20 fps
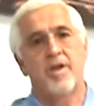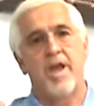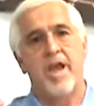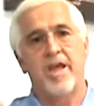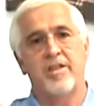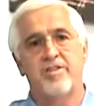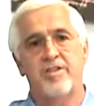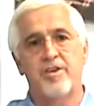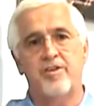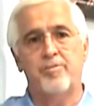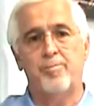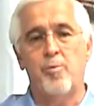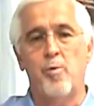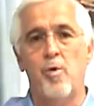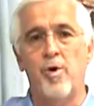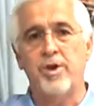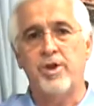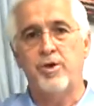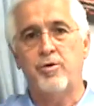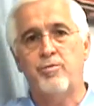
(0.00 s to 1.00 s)
at this
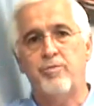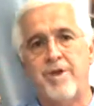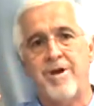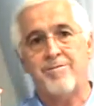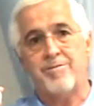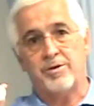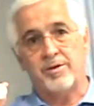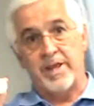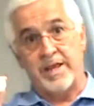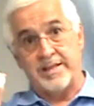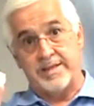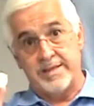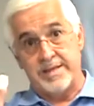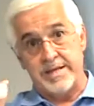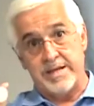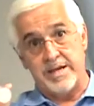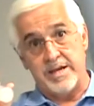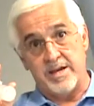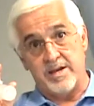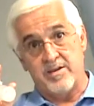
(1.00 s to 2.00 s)
point you never let
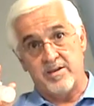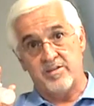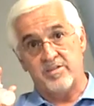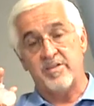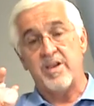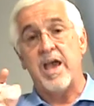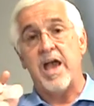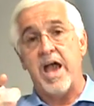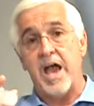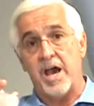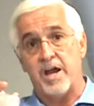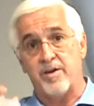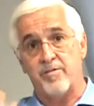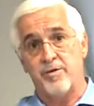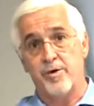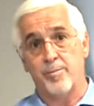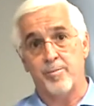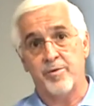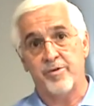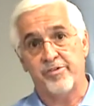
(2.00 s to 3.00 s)
these out of
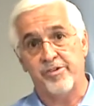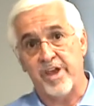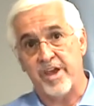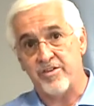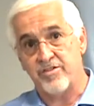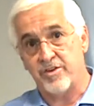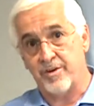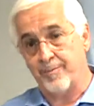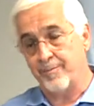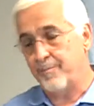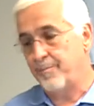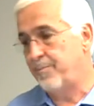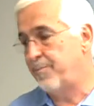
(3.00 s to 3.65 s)
your possession.